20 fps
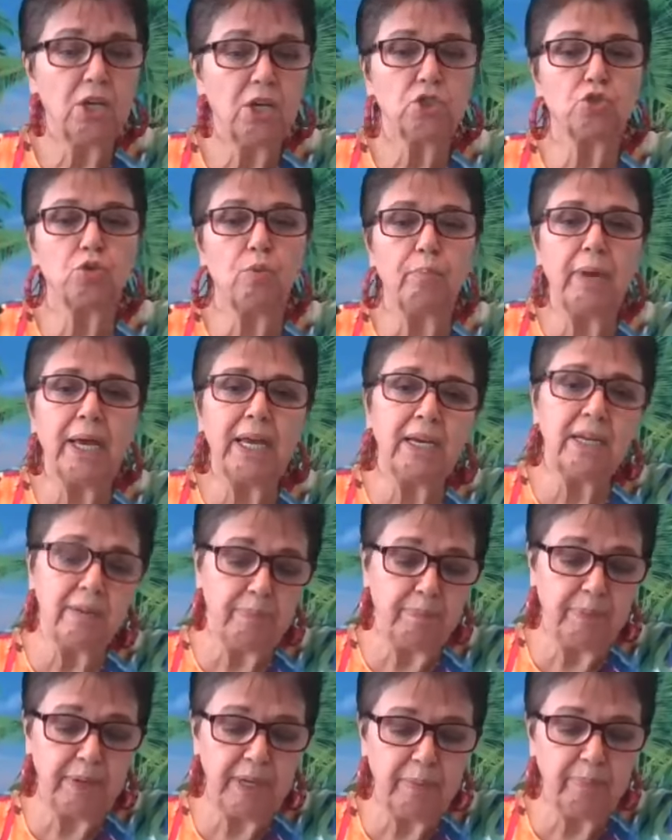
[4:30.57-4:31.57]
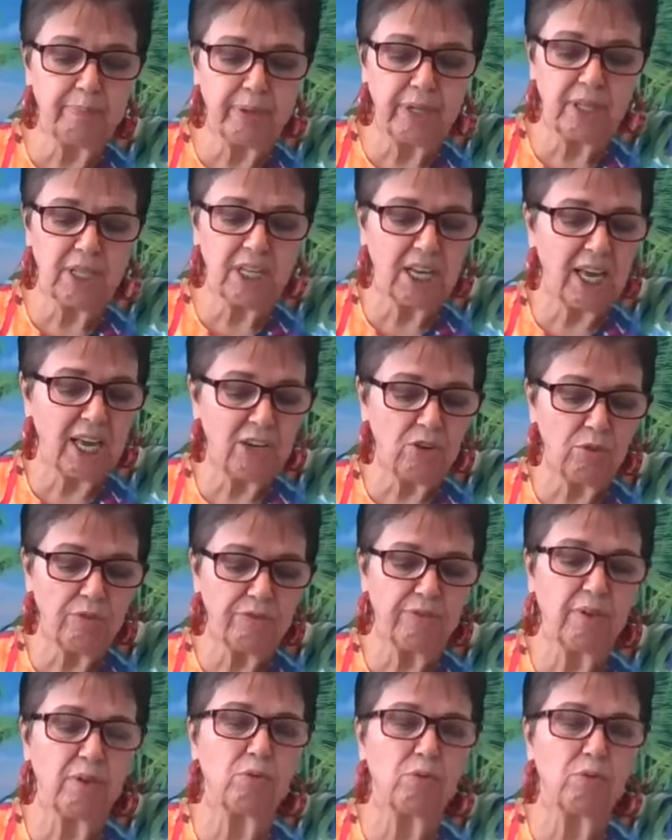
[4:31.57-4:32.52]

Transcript: So many people kind of